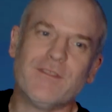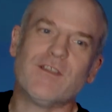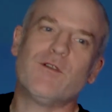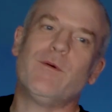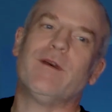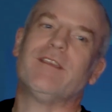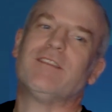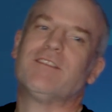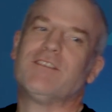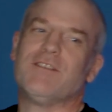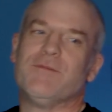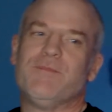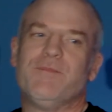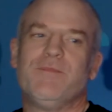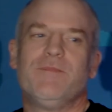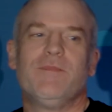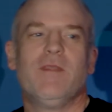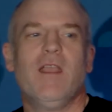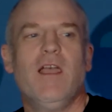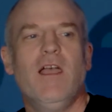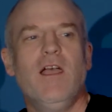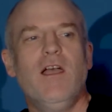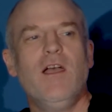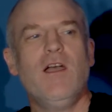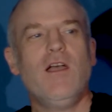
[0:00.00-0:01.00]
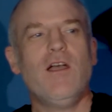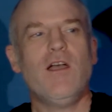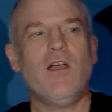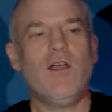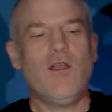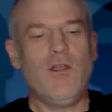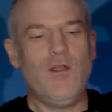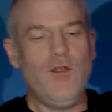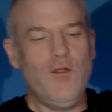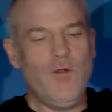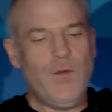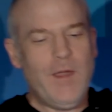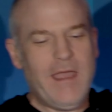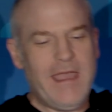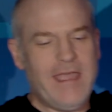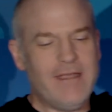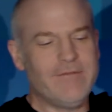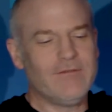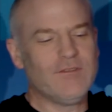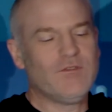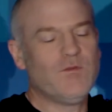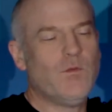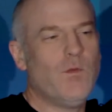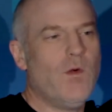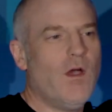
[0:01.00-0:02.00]
a question. Who here
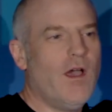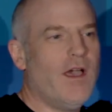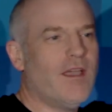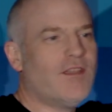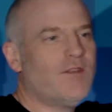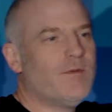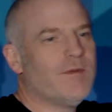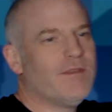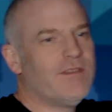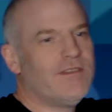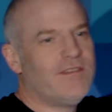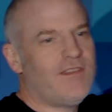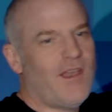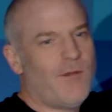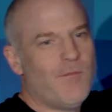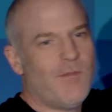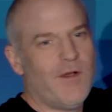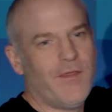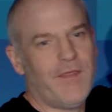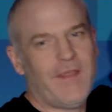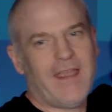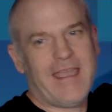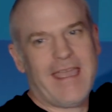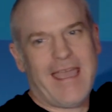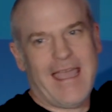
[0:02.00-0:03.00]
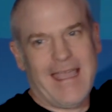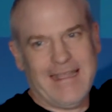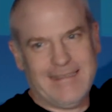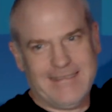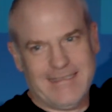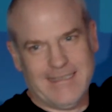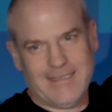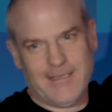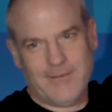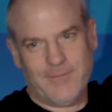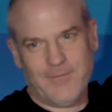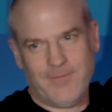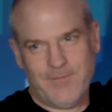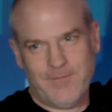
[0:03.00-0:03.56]
has worked with someone they hated?